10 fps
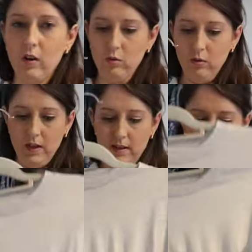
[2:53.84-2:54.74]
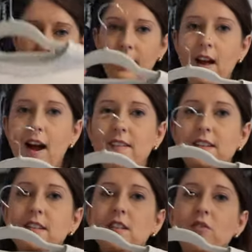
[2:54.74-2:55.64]
old ones, I don't know. And
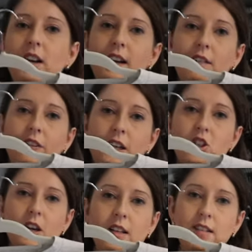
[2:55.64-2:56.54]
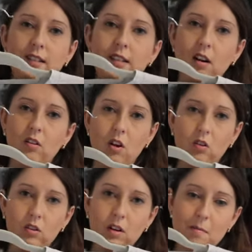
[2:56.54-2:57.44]
this is a really lovely jersey style
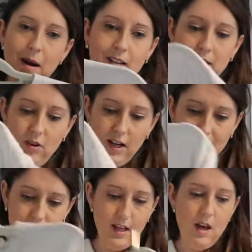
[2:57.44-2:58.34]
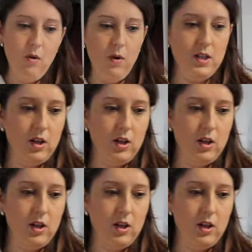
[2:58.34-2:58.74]
long maxi dress, which